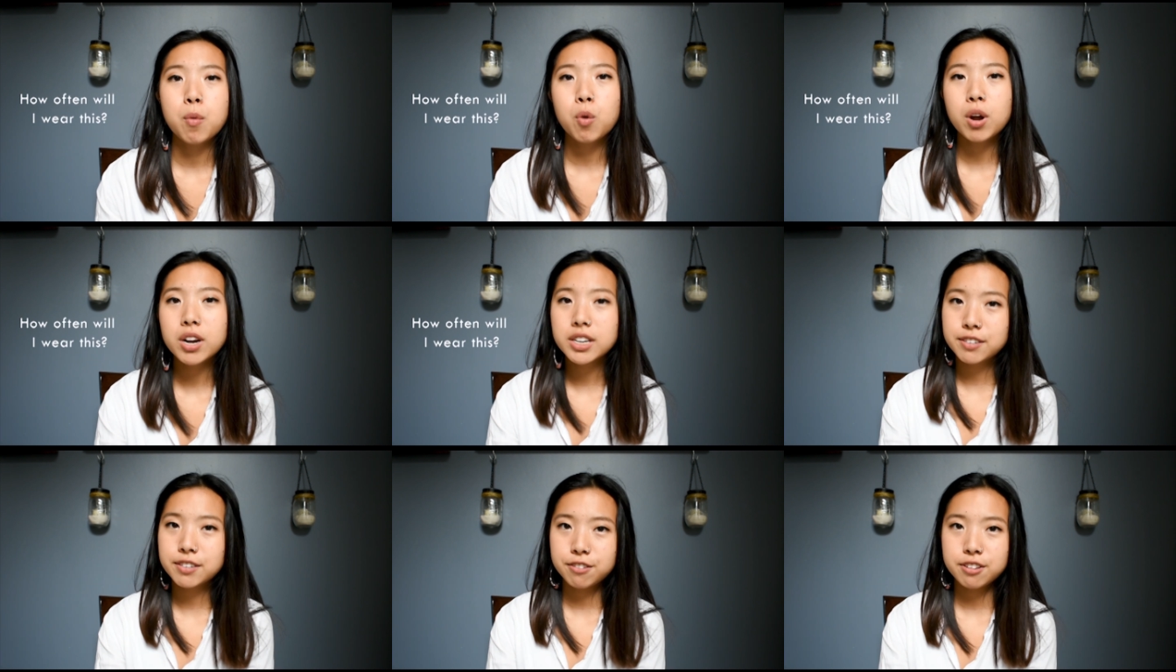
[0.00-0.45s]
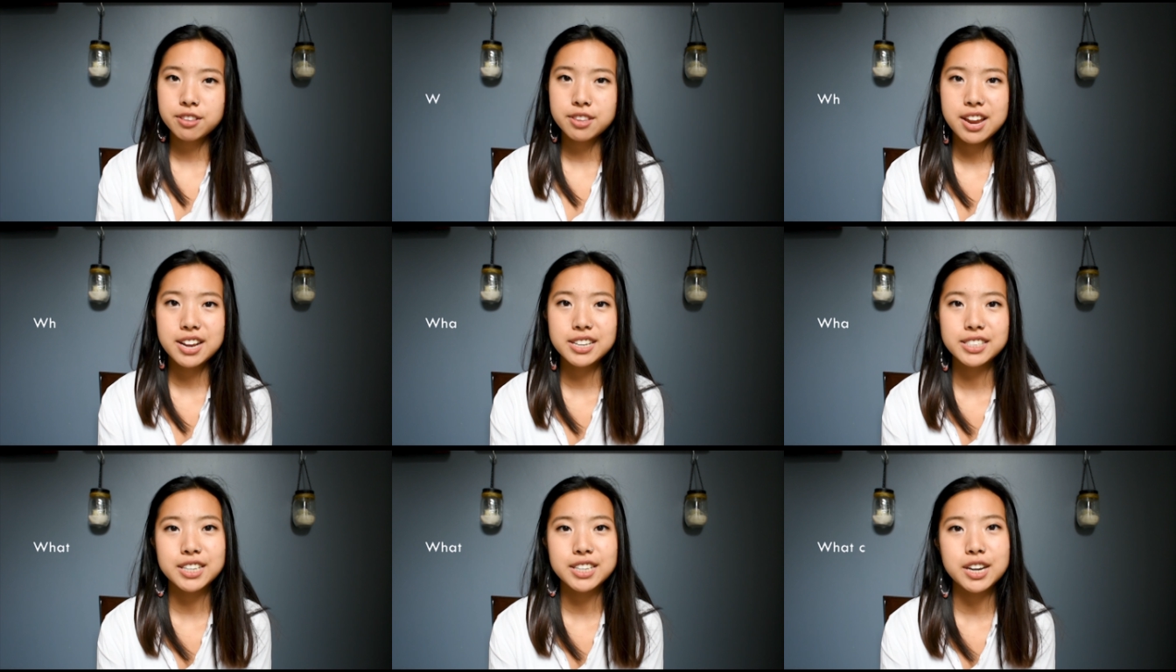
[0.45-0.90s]
What different
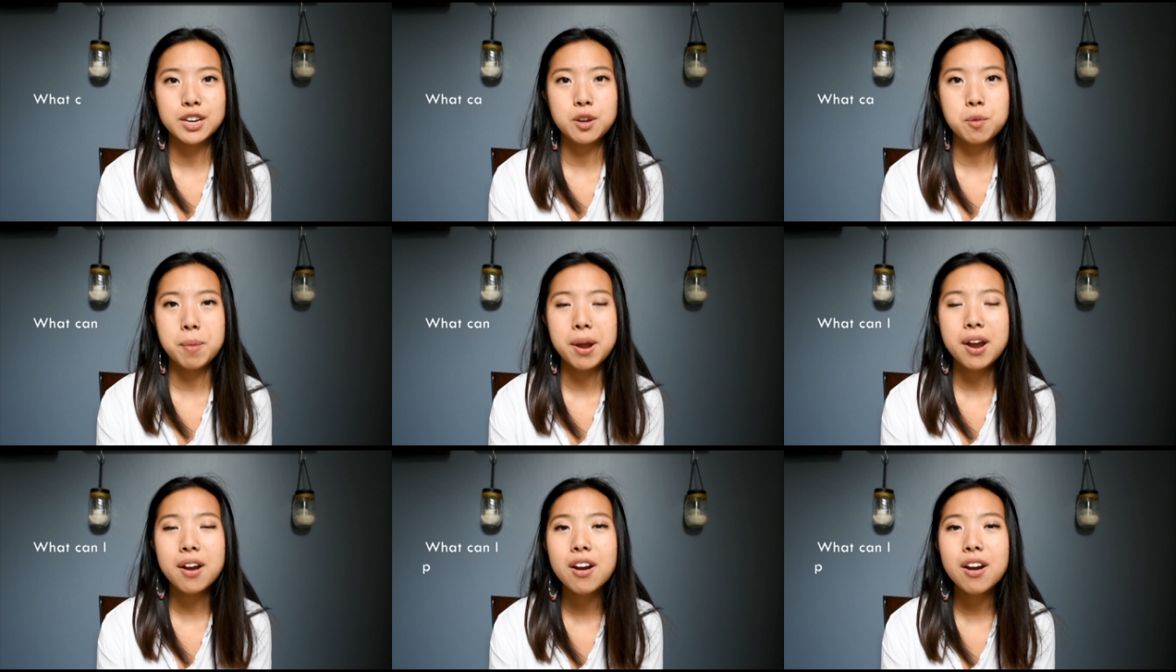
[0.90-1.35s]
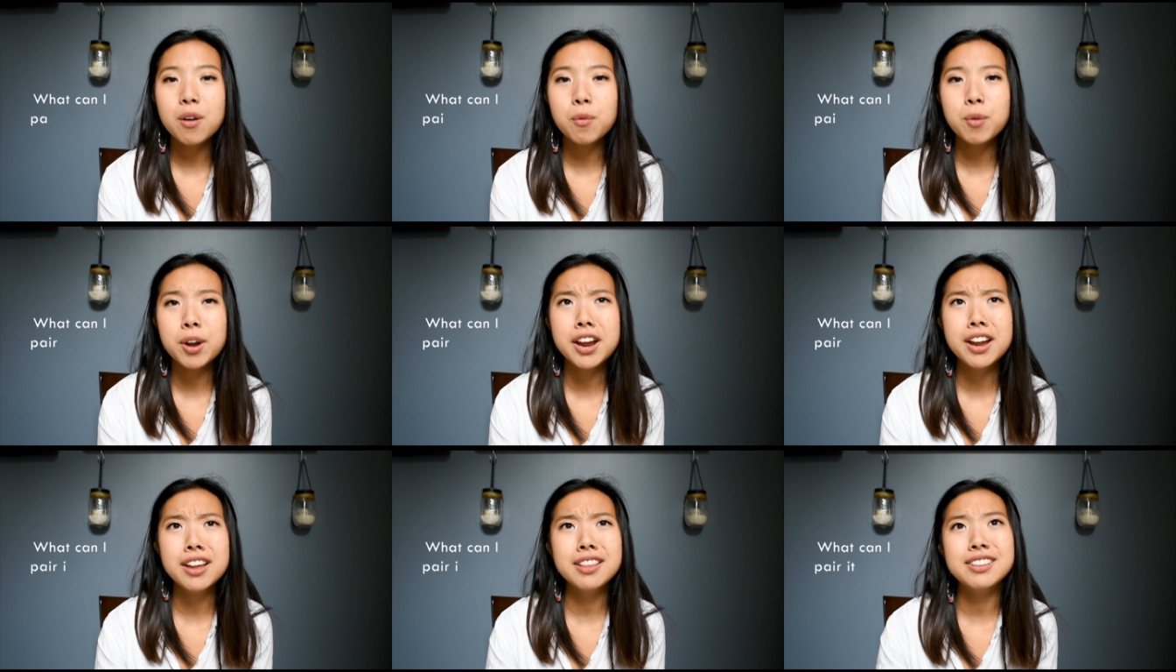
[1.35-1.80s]
things can you pair it
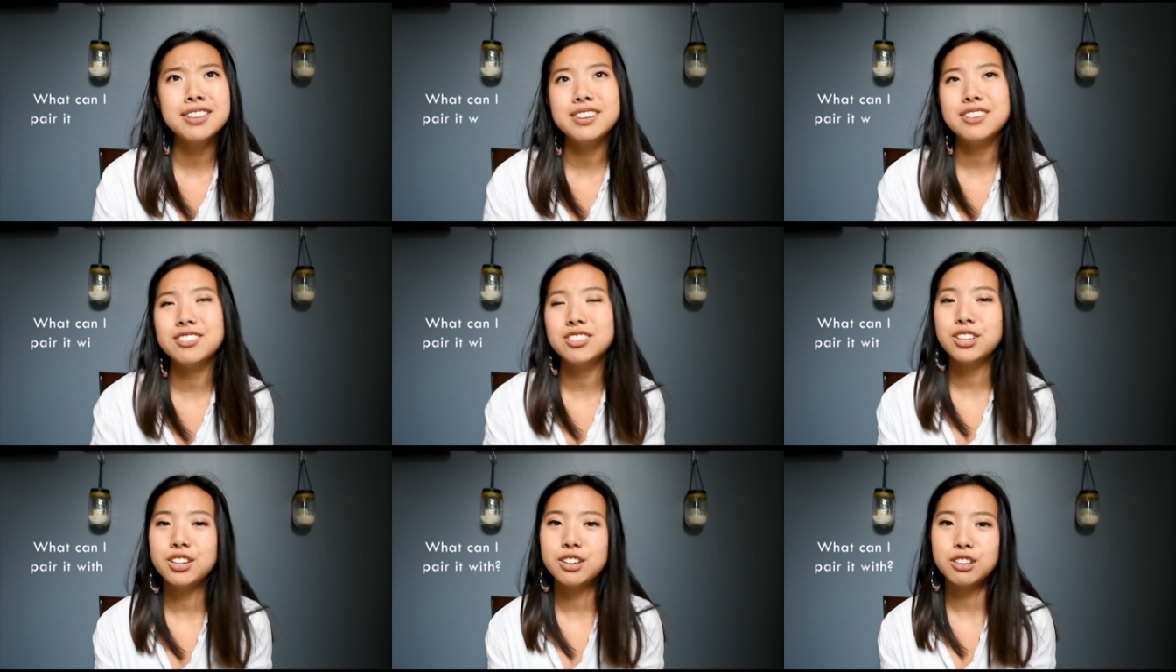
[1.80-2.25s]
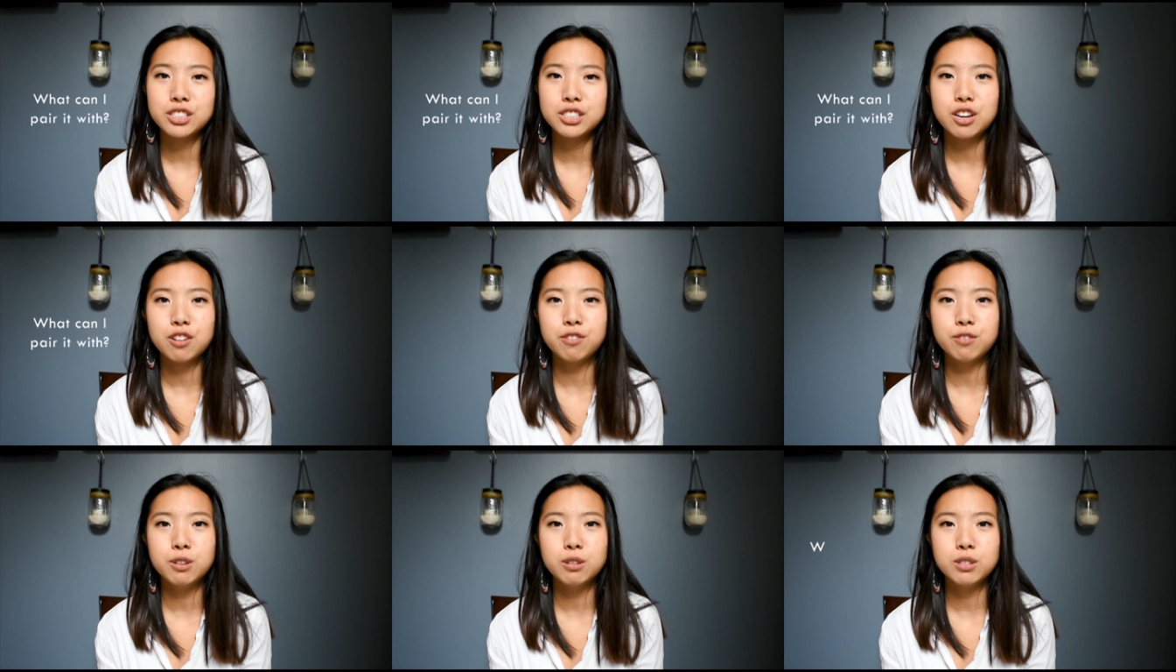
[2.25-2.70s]
with? Do you see
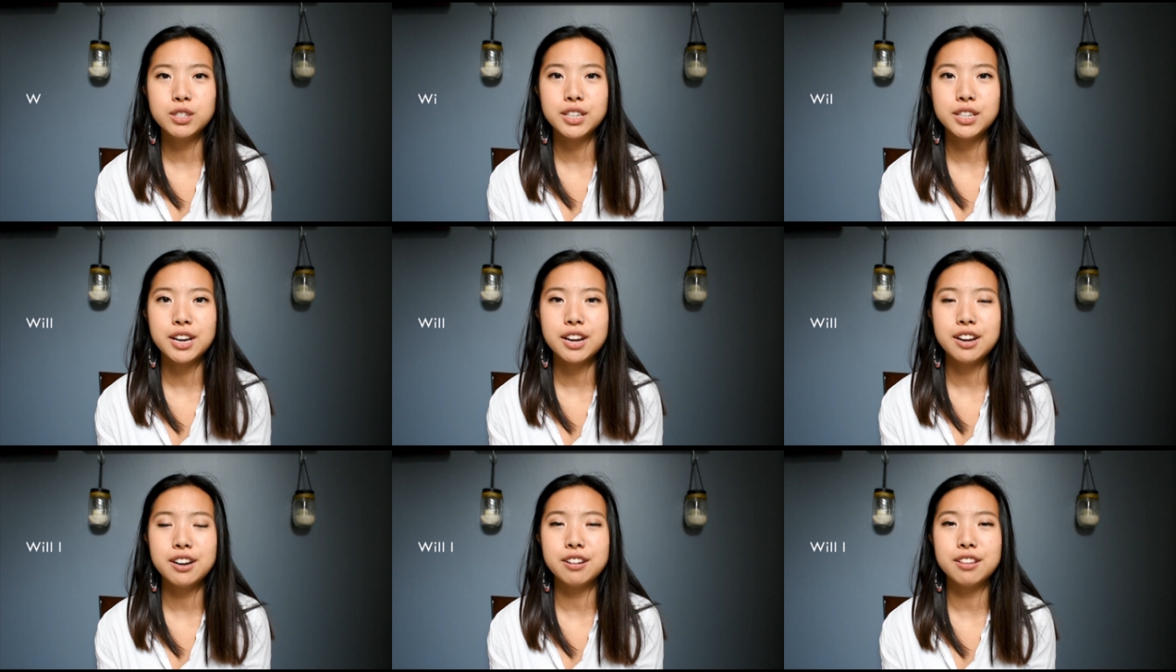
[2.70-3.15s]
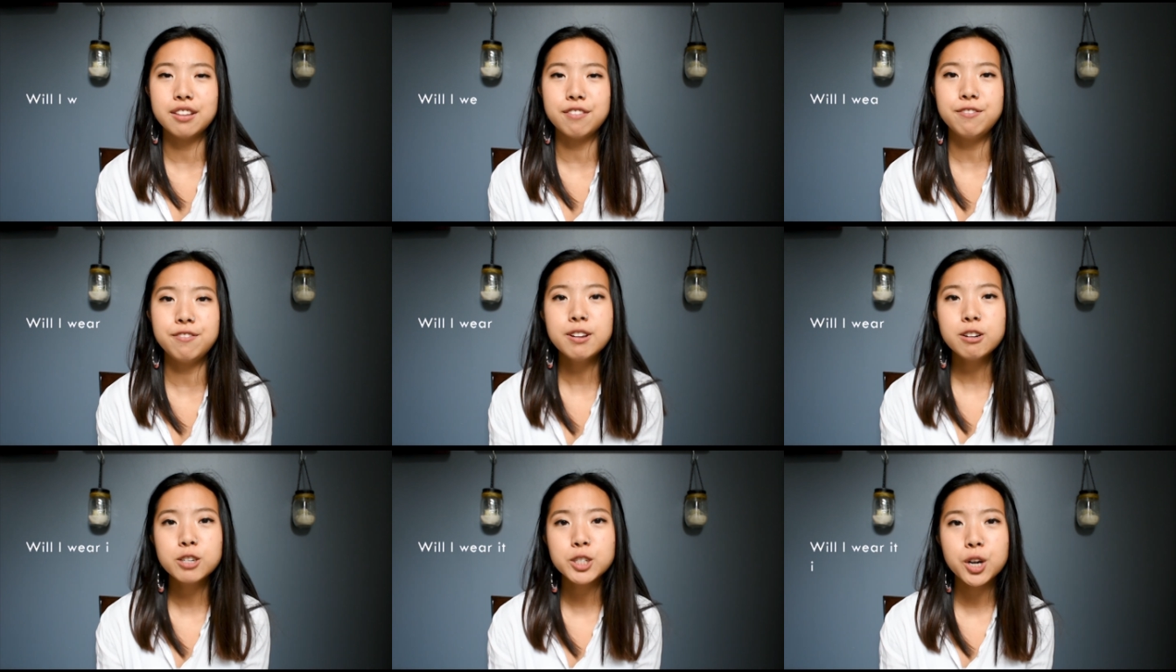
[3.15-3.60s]
yourself using it in the
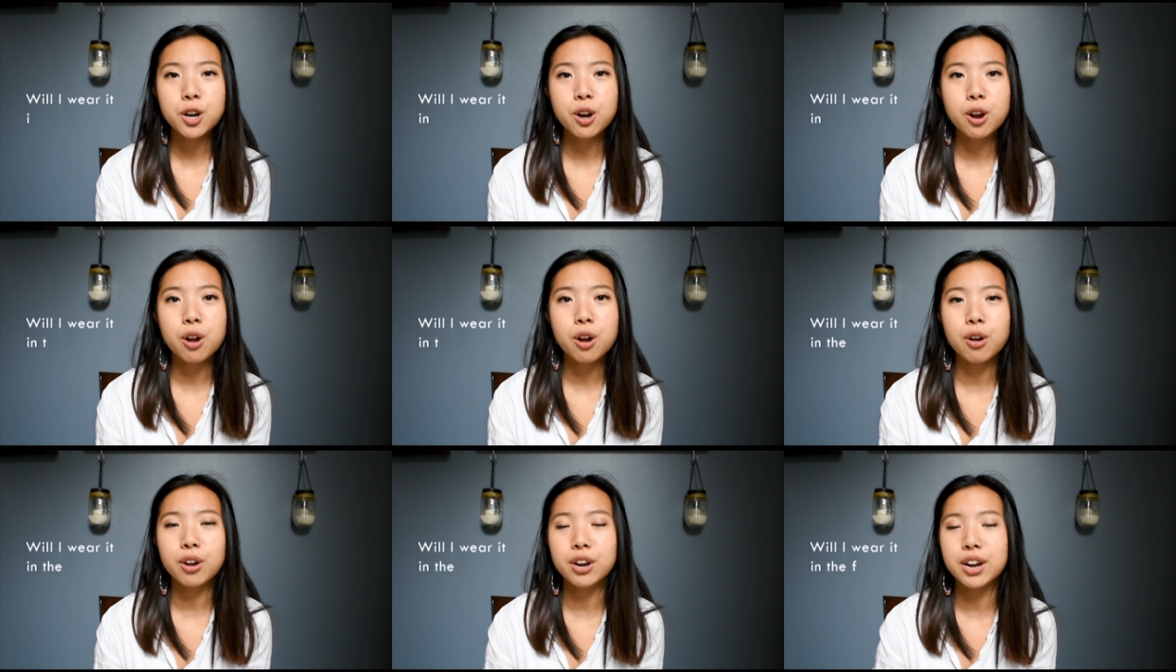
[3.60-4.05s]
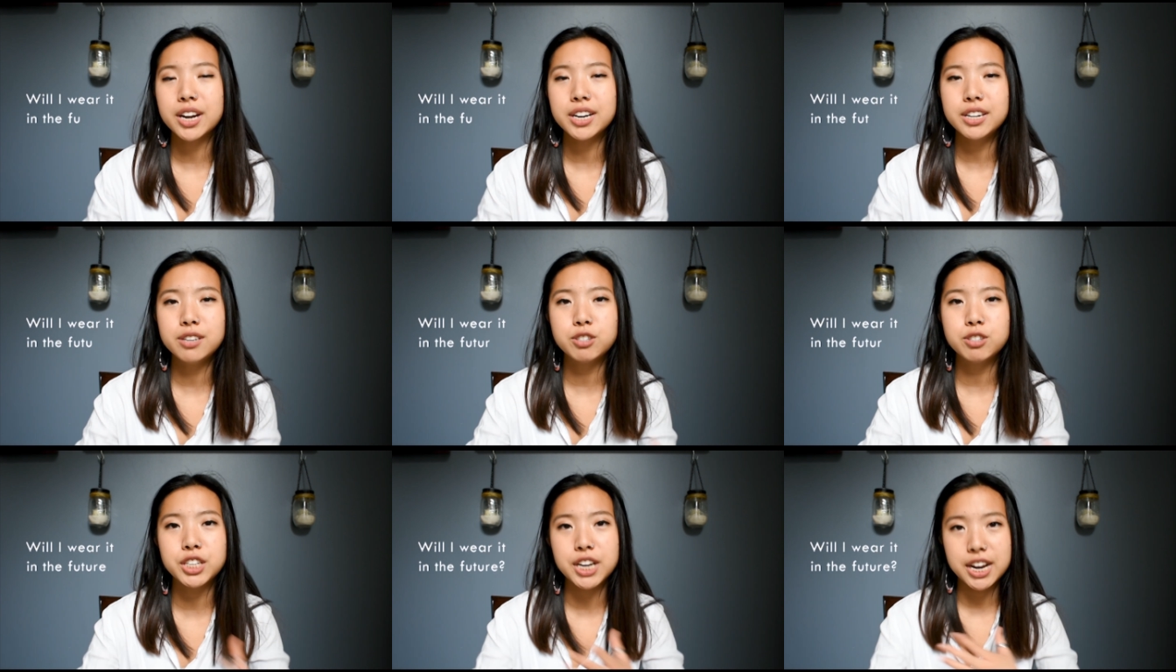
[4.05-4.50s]
future, or can
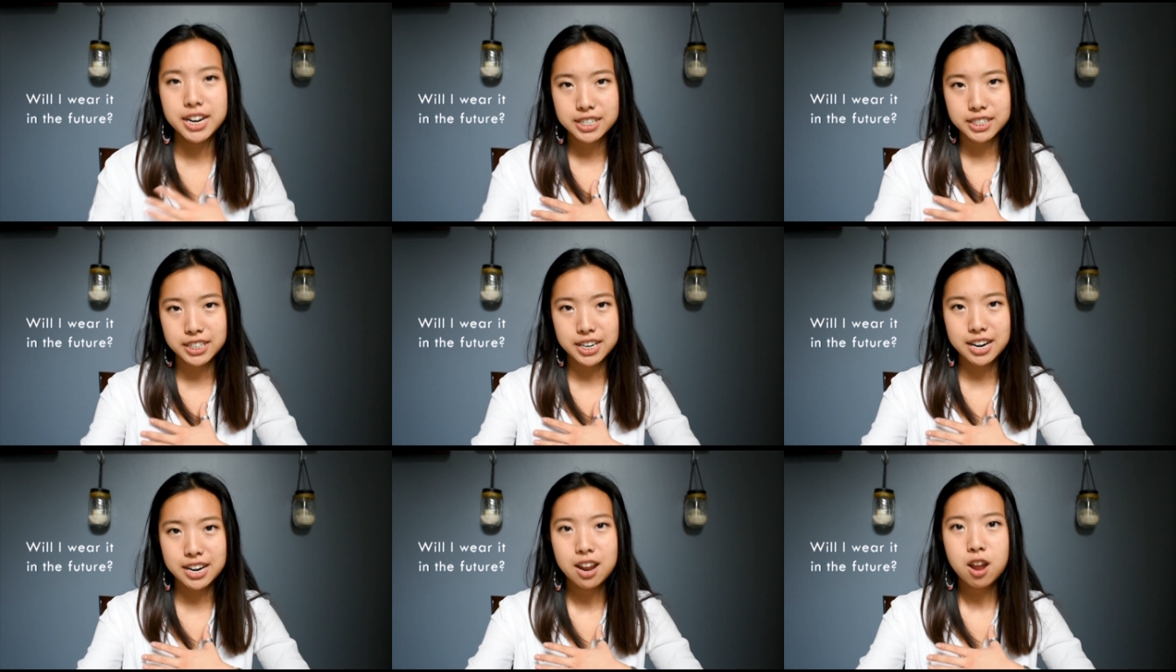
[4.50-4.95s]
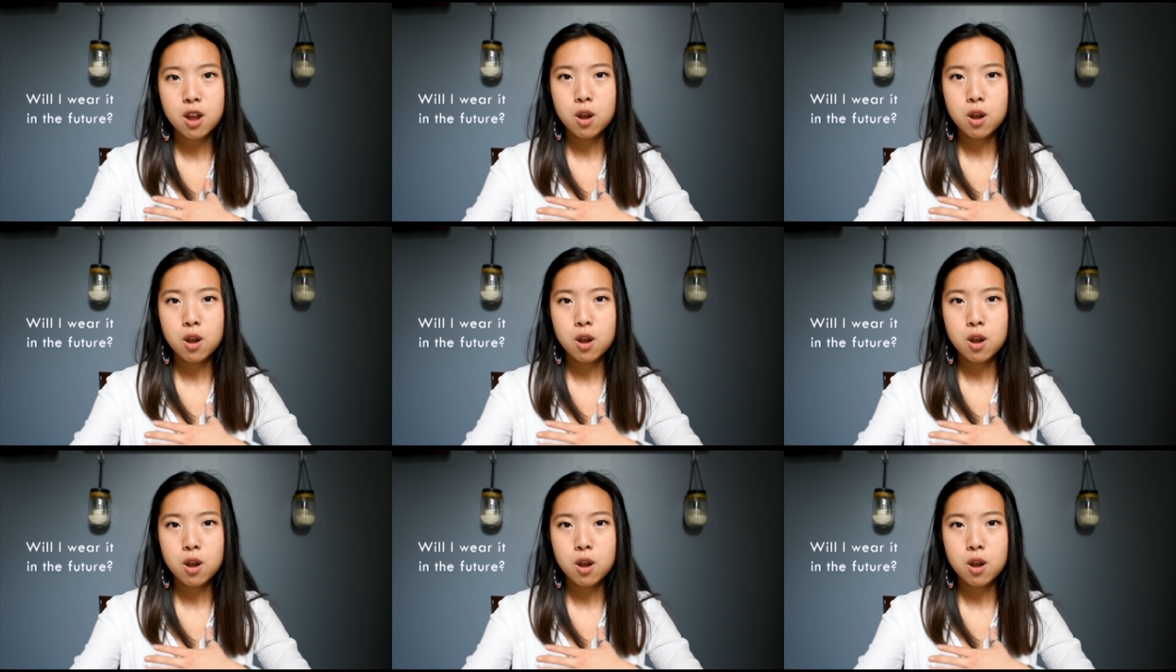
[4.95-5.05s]
you change it